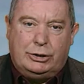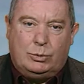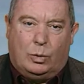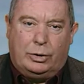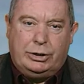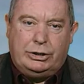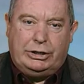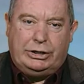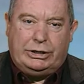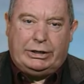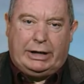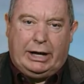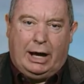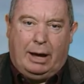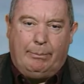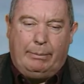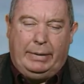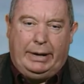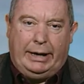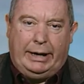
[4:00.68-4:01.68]
wanting to
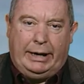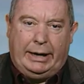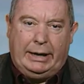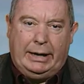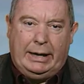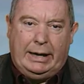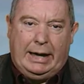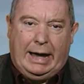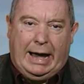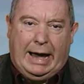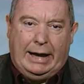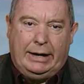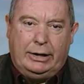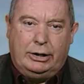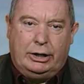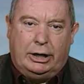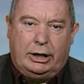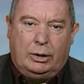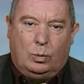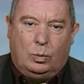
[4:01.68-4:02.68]
come here,
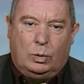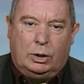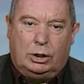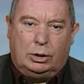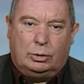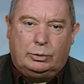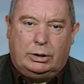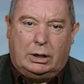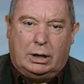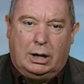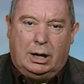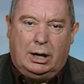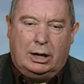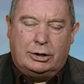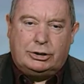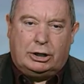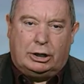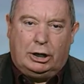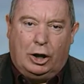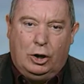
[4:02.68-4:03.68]
and
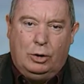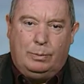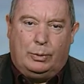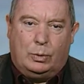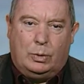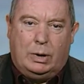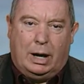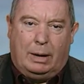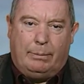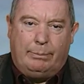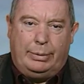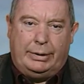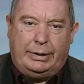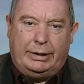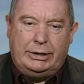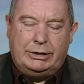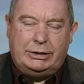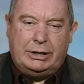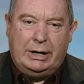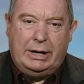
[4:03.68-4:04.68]
world-class global
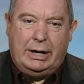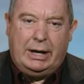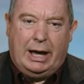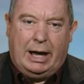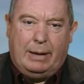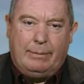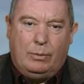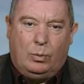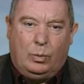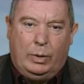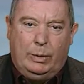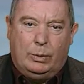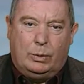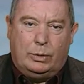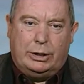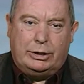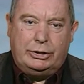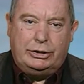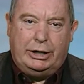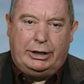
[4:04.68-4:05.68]
companies, we will
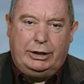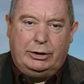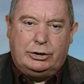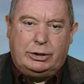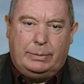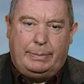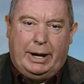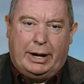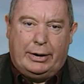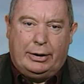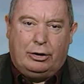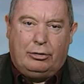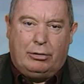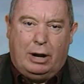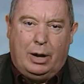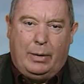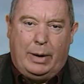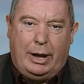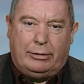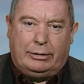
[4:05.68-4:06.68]
continue to be able to
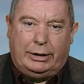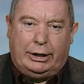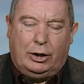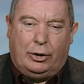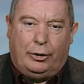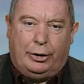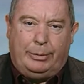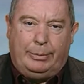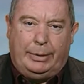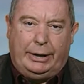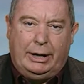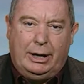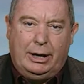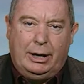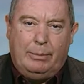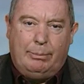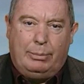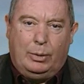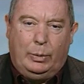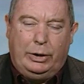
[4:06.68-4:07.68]
grow our economy.
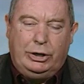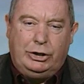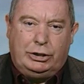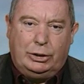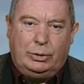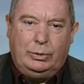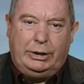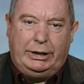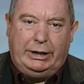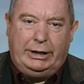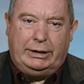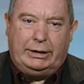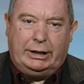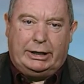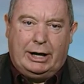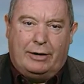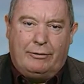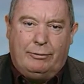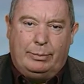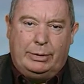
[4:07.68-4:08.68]
But we do need the
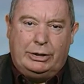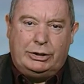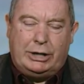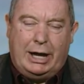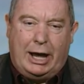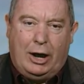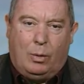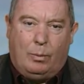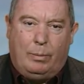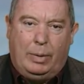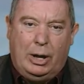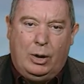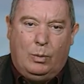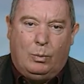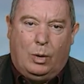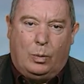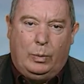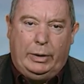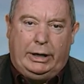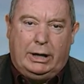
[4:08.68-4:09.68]
government's help.
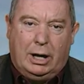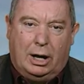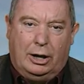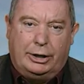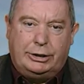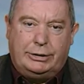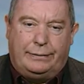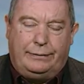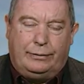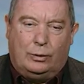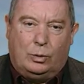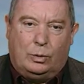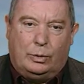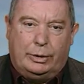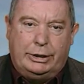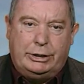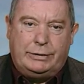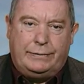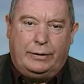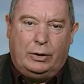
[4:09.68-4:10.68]
What we can't
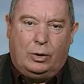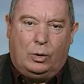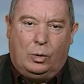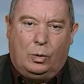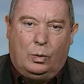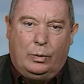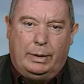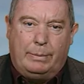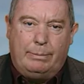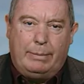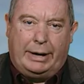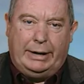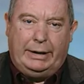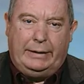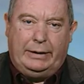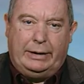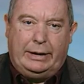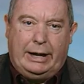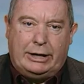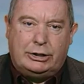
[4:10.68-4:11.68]
afford is for all the money
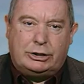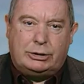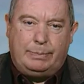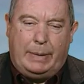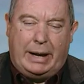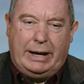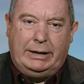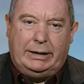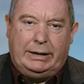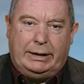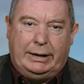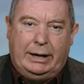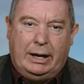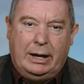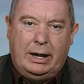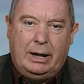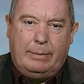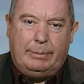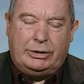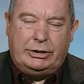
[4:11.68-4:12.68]
that they're spending,
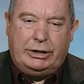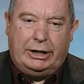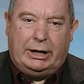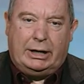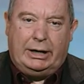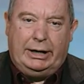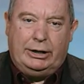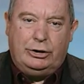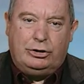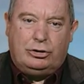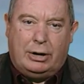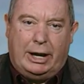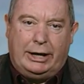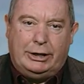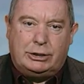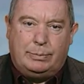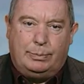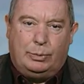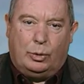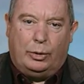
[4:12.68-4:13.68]
particularly in
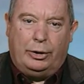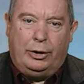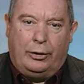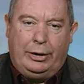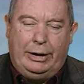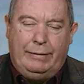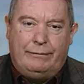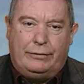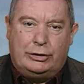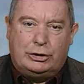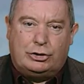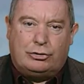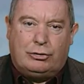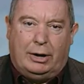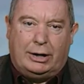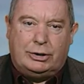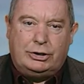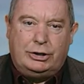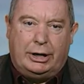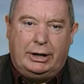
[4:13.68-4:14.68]
transport and on
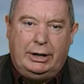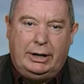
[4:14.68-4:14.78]
infrastructure,